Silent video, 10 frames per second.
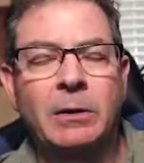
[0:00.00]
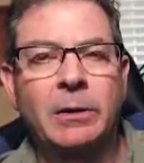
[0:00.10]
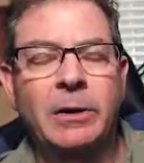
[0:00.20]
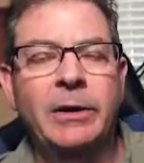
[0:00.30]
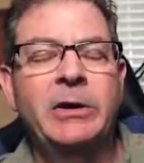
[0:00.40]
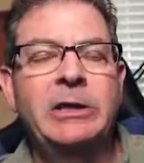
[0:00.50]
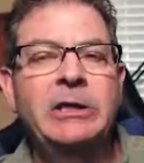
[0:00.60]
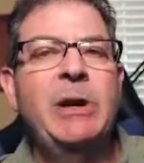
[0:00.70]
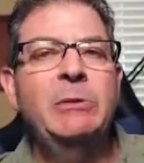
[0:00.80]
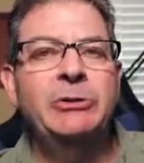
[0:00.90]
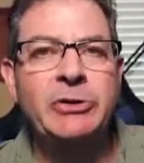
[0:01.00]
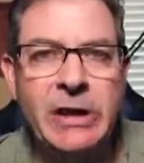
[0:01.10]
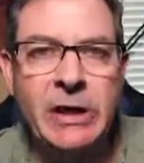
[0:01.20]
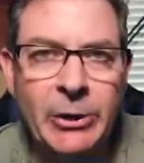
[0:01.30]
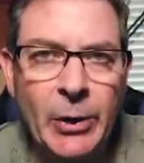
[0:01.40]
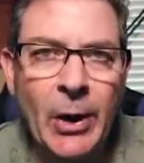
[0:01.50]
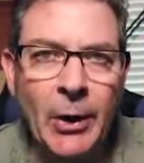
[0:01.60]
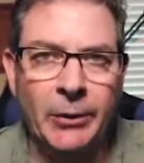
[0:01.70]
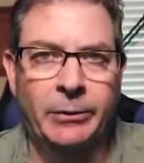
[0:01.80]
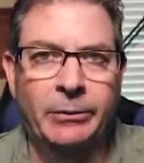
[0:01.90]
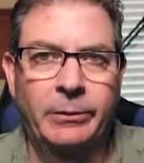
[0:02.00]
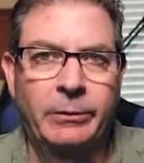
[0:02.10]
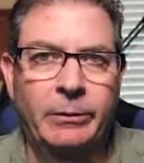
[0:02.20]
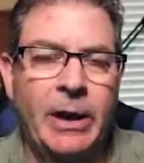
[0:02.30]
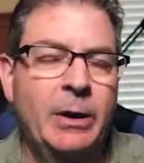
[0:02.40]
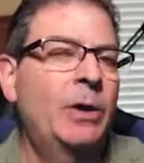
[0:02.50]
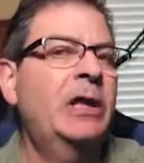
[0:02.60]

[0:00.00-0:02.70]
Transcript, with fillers: You know, you need to be able to do that on your own. I don't want